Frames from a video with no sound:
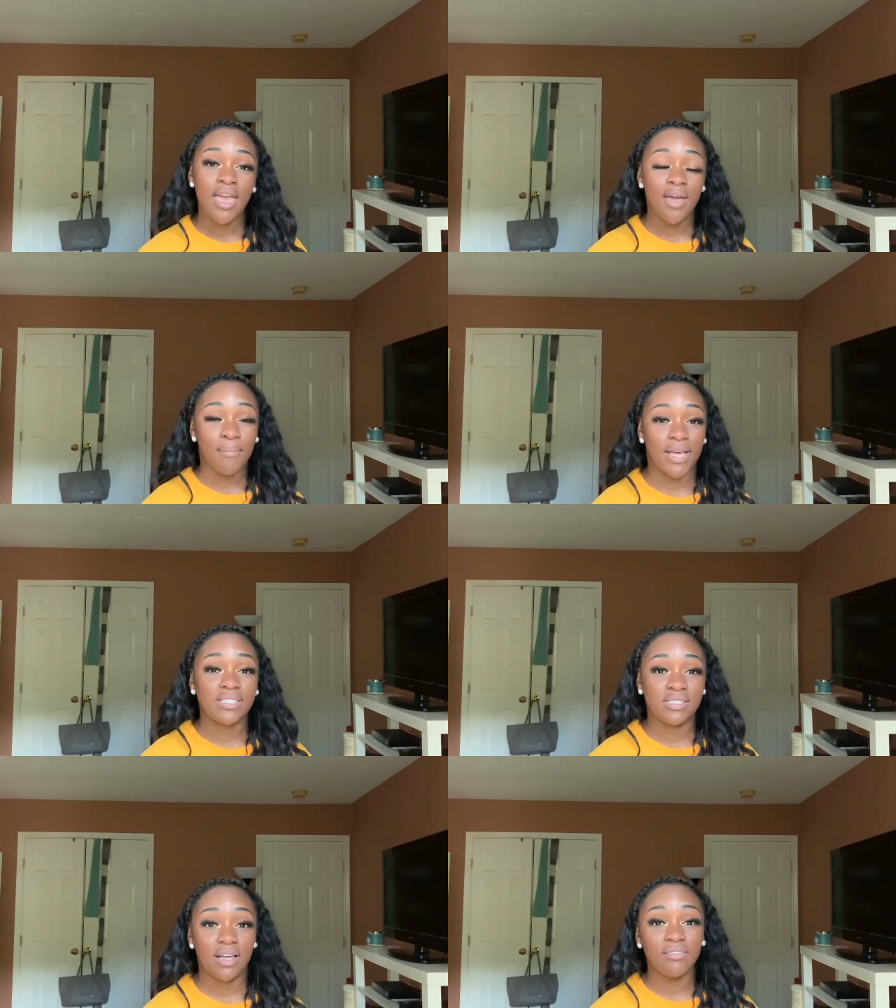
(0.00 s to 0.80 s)
And my
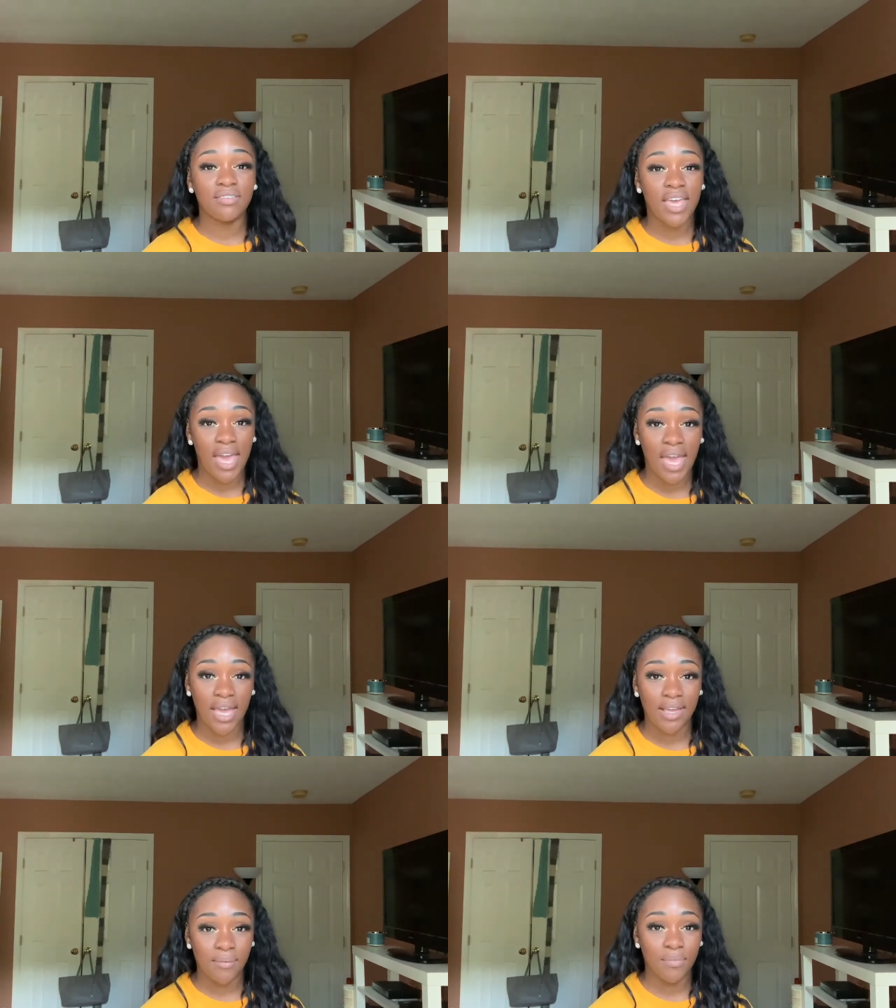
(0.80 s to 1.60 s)
stuff
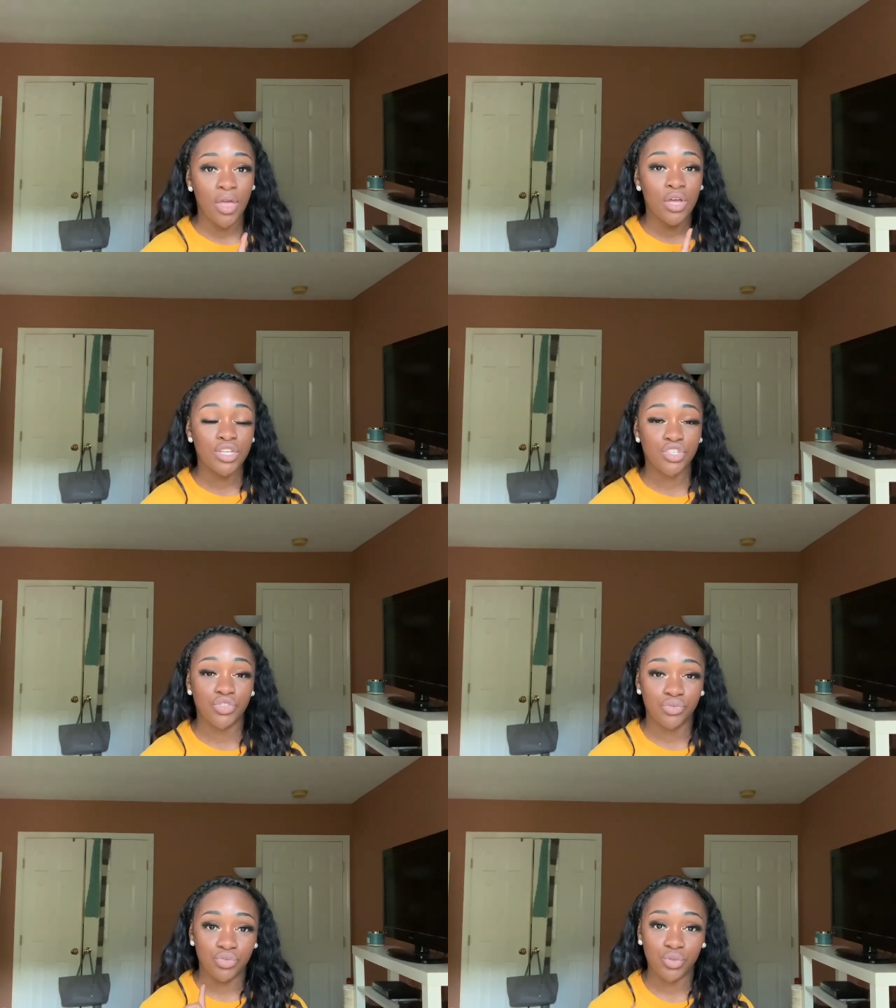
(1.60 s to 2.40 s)
came June